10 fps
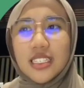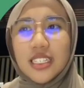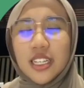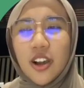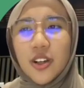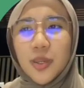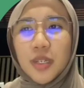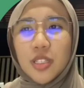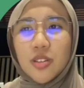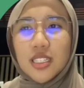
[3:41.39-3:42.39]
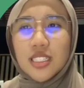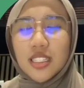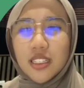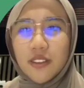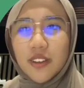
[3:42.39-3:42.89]
The economy took a
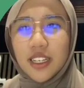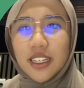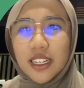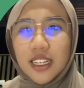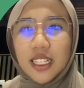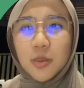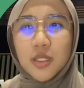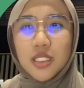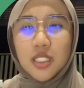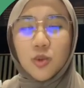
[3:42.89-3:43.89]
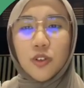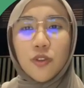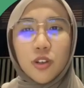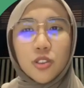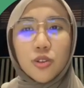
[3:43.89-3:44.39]
significant hit as businesses were
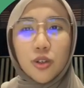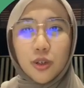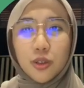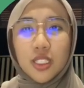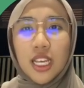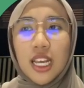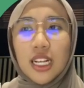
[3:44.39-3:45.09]
forced to close,